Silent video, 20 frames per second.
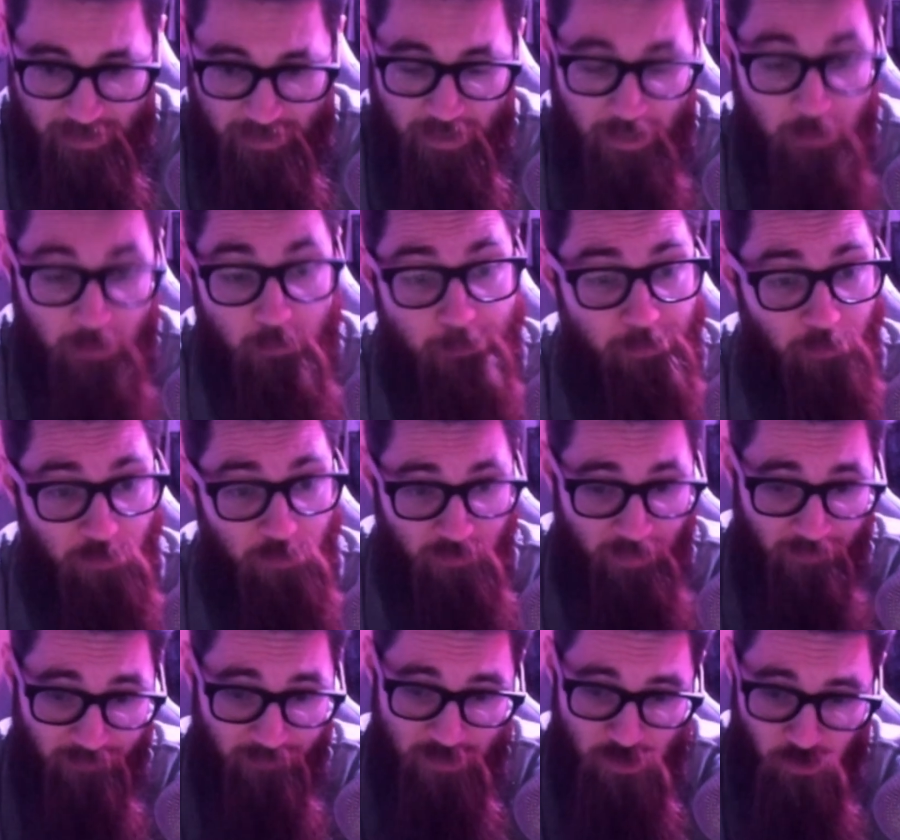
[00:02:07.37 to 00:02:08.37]
It can be built
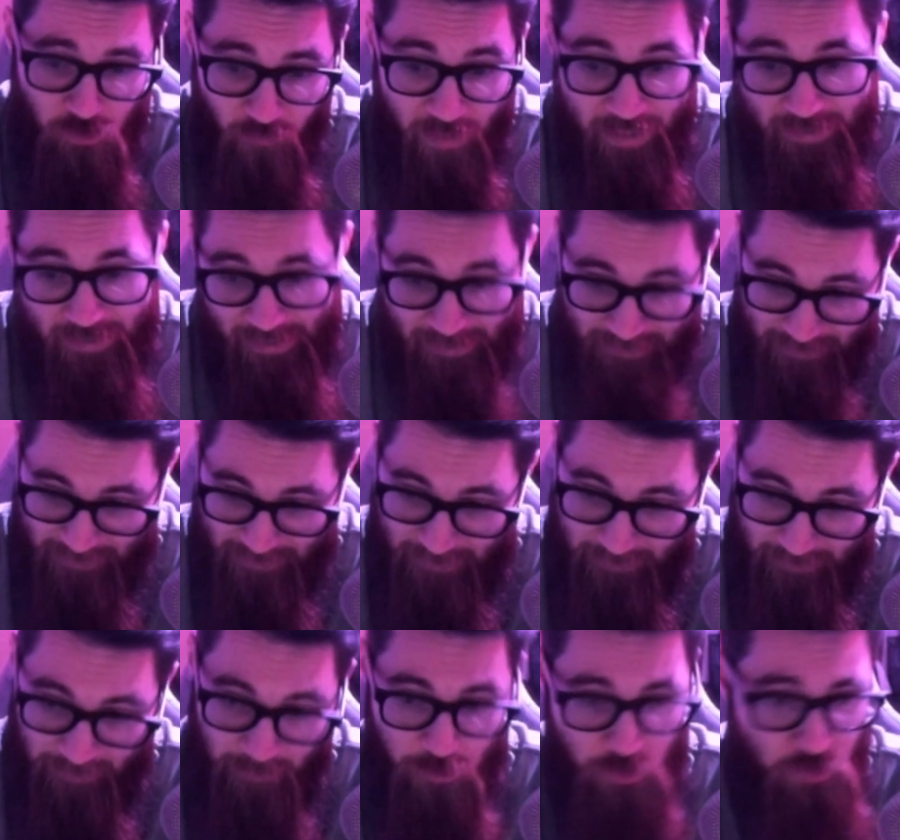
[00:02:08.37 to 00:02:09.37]
around this grand idea,
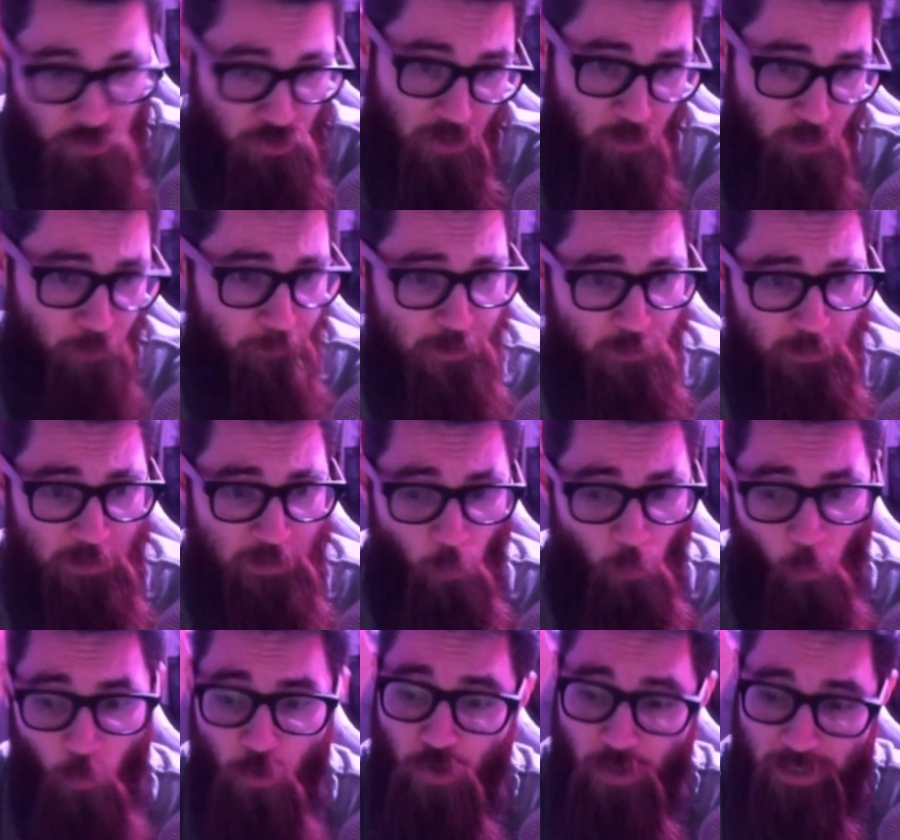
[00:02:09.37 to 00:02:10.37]
like the struggle between
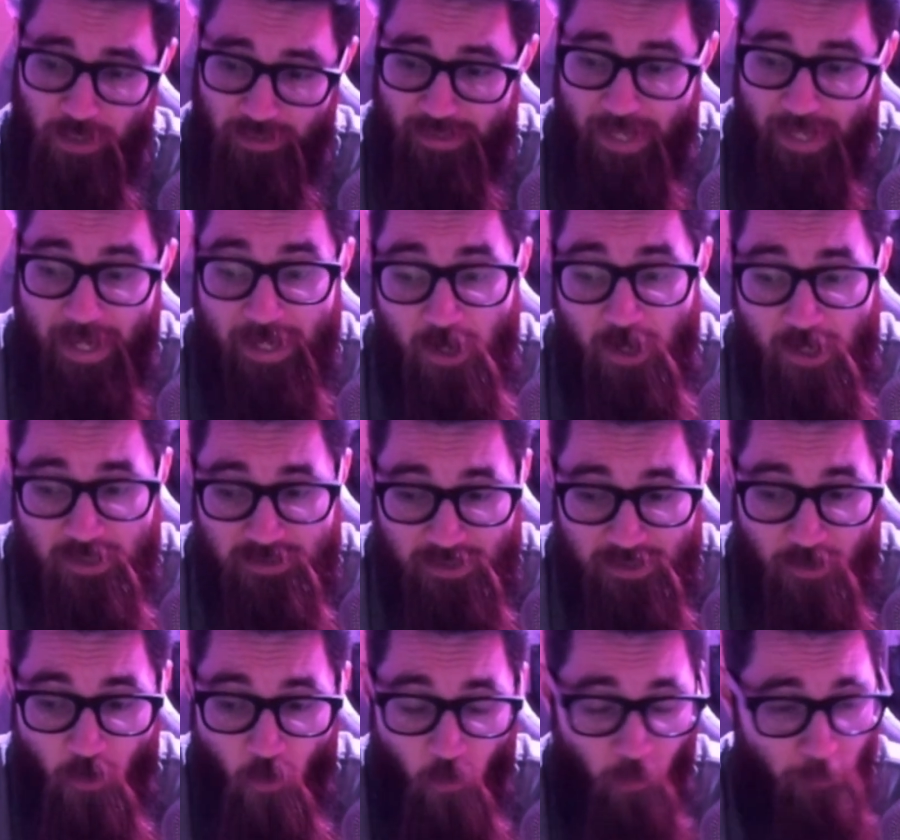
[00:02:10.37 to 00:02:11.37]
order and chaos,
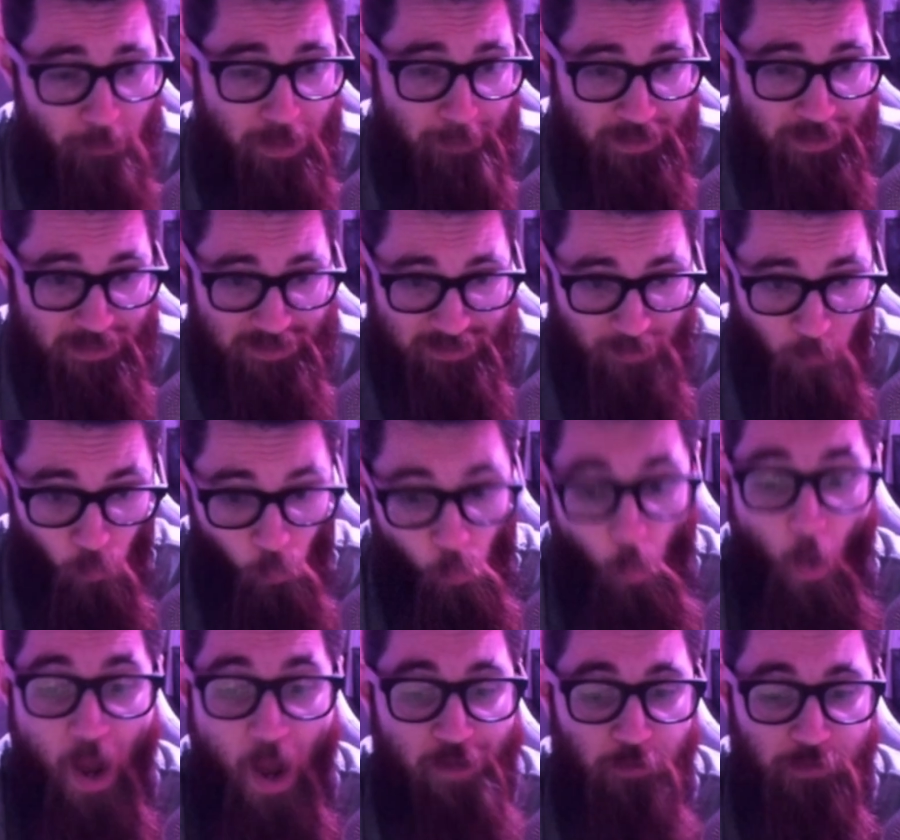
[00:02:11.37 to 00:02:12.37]
or maybe some
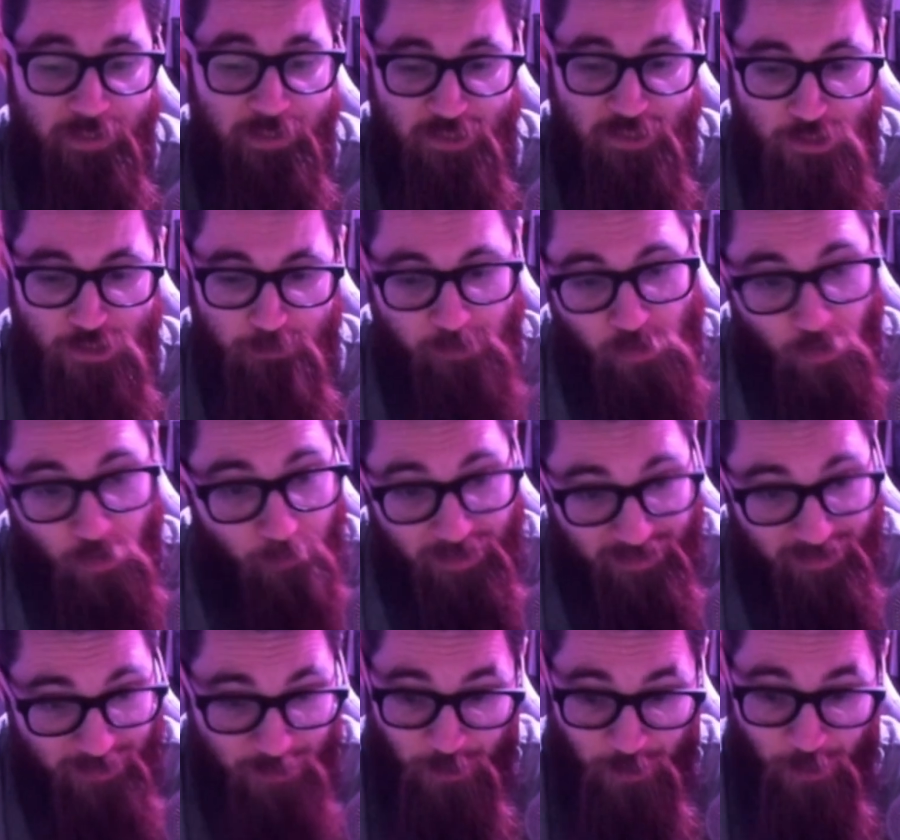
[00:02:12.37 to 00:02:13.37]
wild
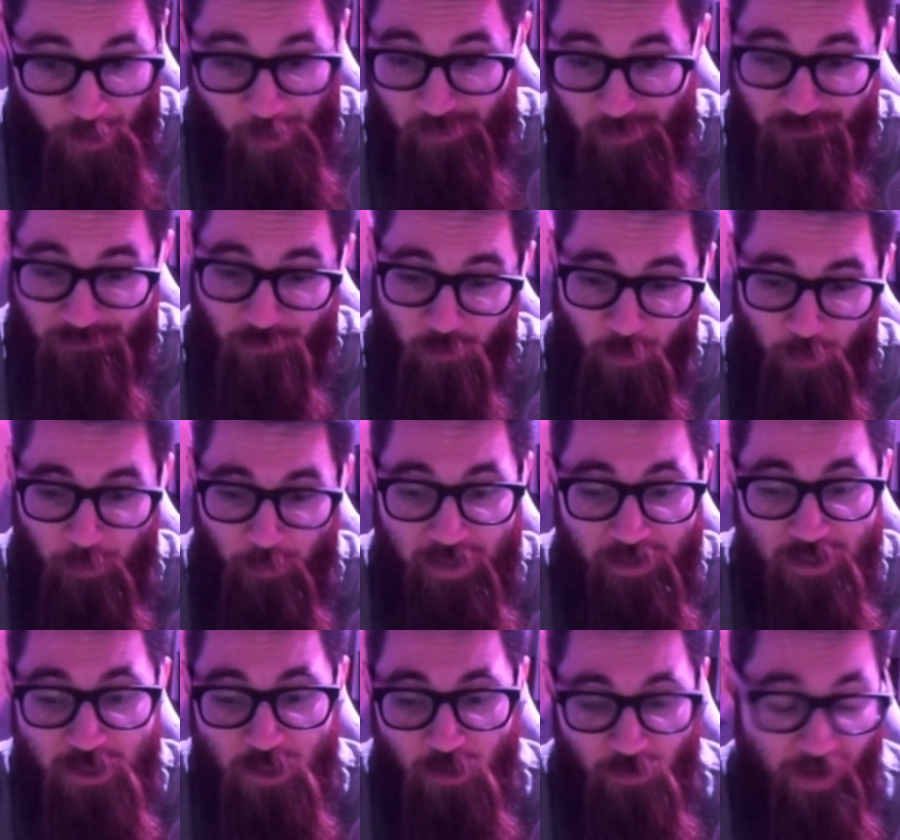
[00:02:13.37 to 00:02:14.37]
experiment that you're going for
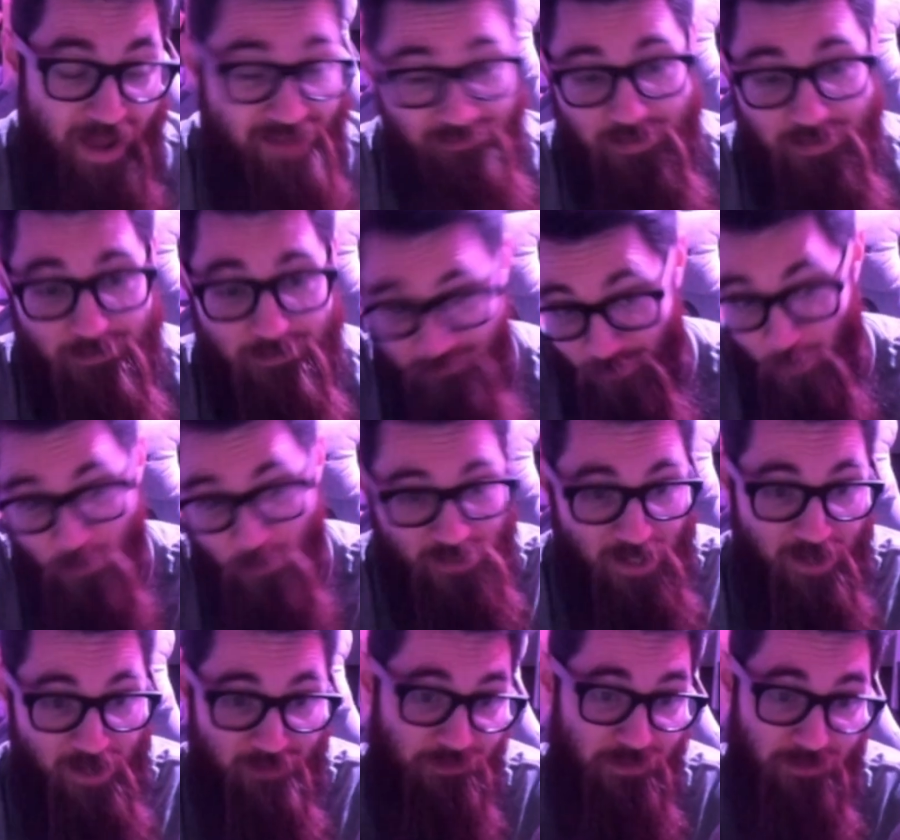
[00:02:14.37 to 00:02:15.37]
where gravity flows
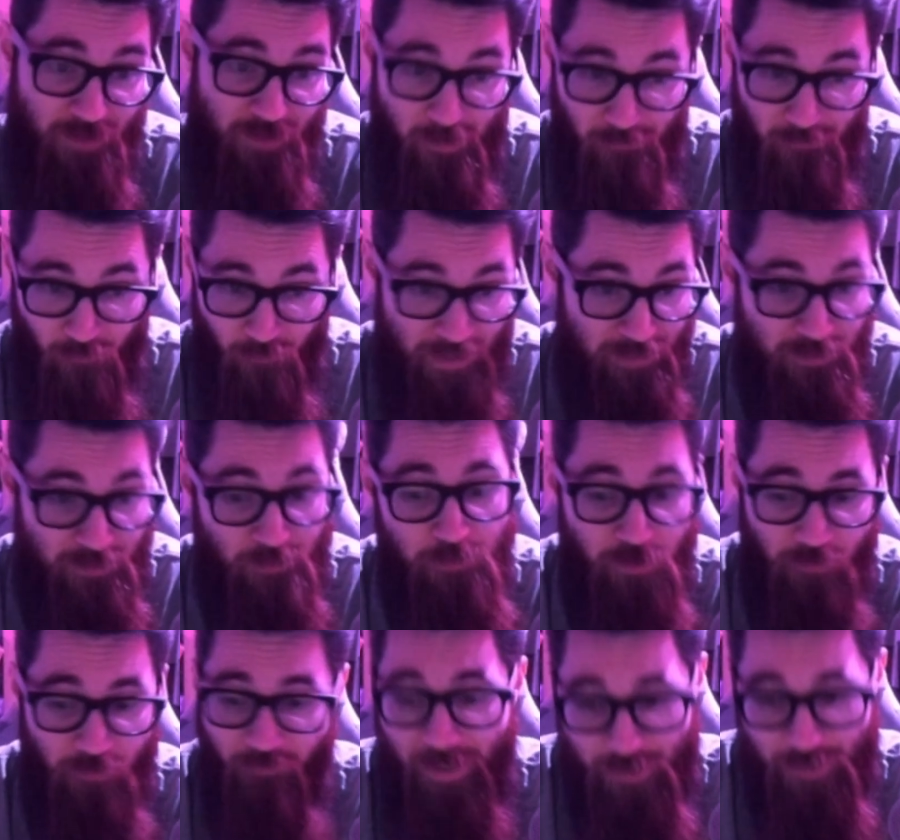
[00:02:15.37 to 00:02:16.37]
off in random
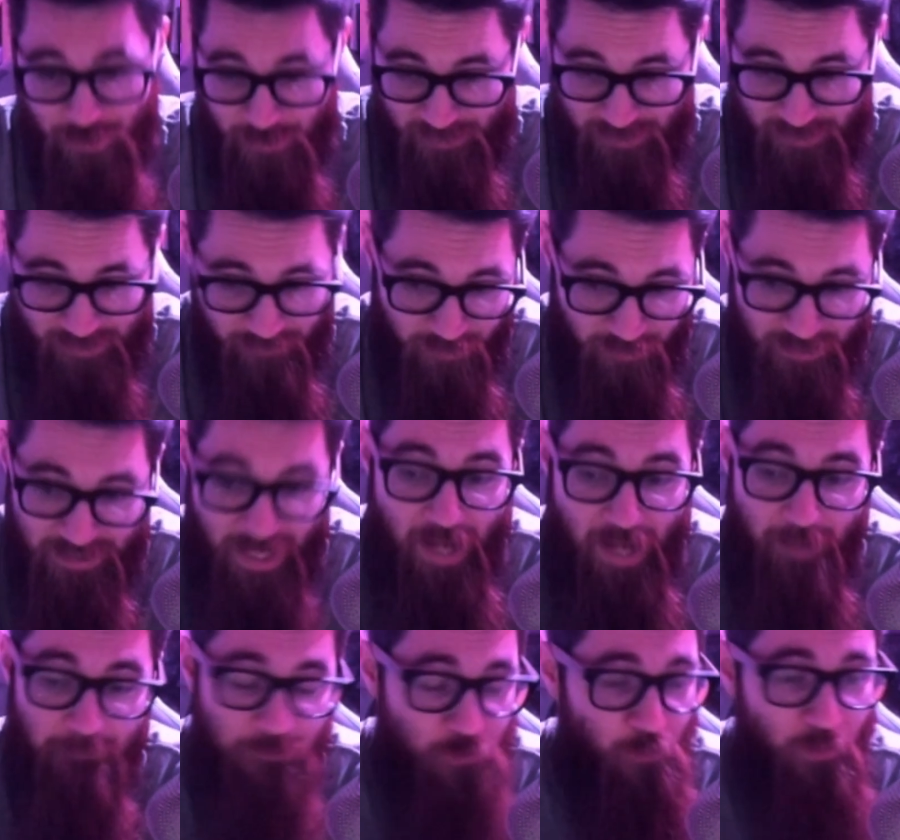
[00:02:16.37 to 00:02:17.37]
directions at different
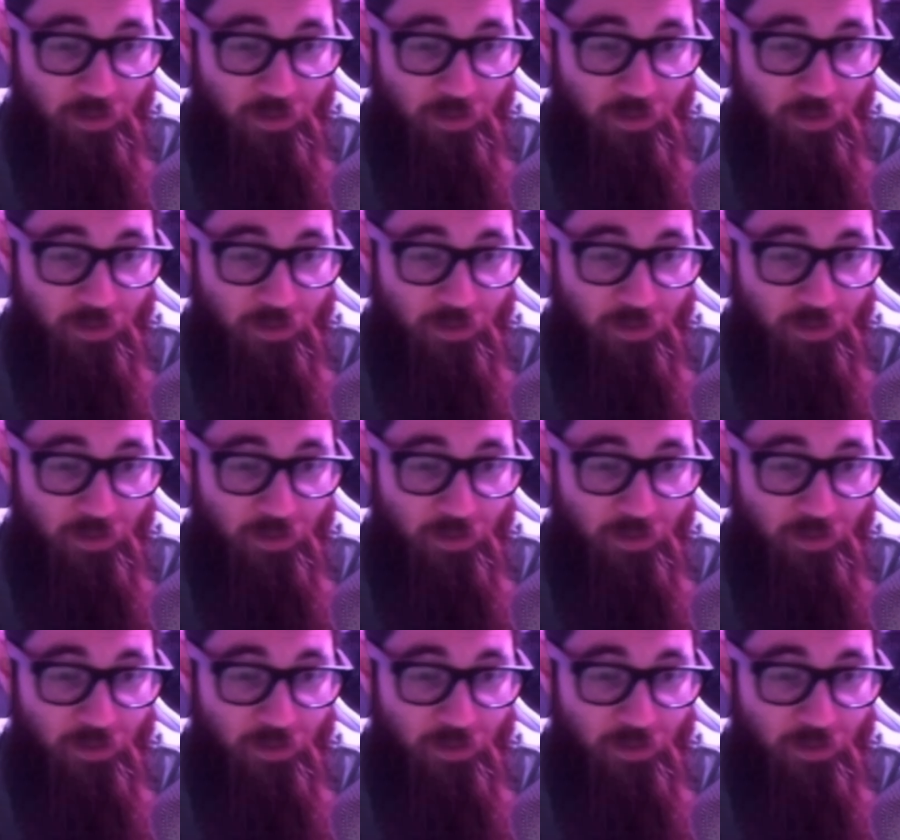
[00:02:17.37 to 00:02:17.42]
times.